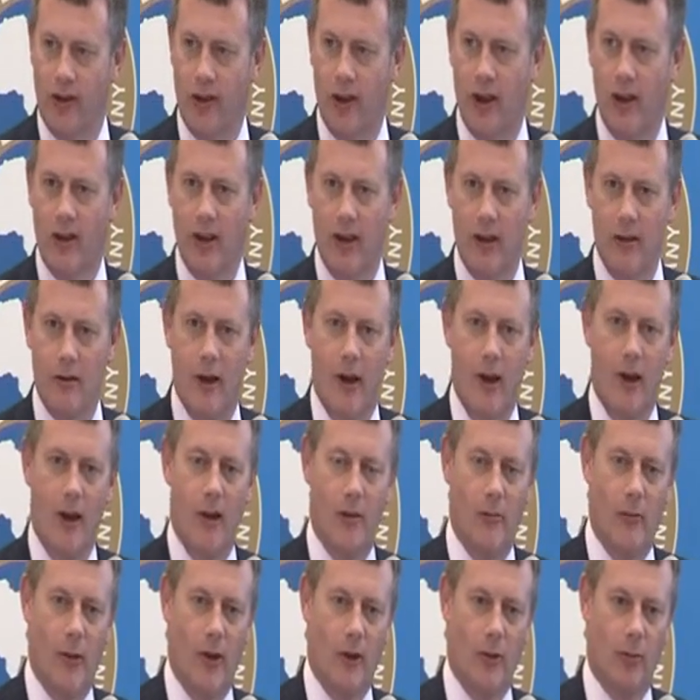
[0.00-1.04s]
and I think
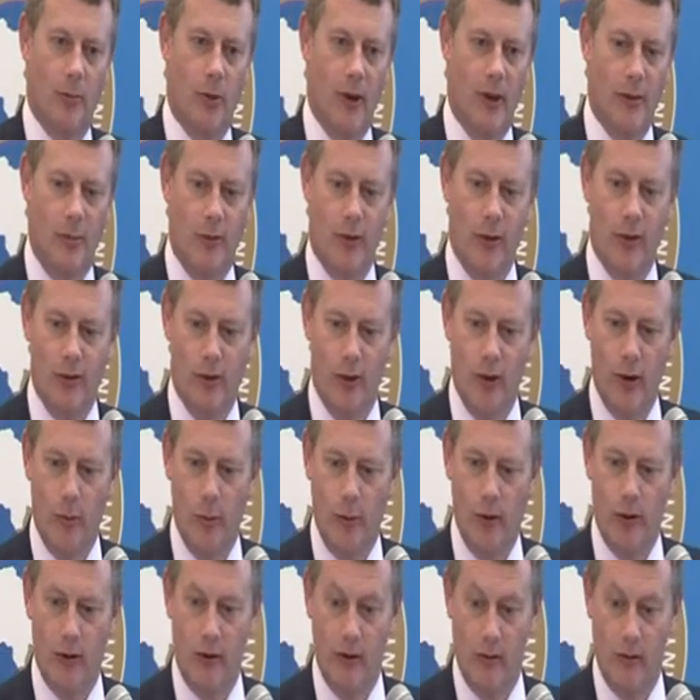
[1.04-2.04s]
most people in the room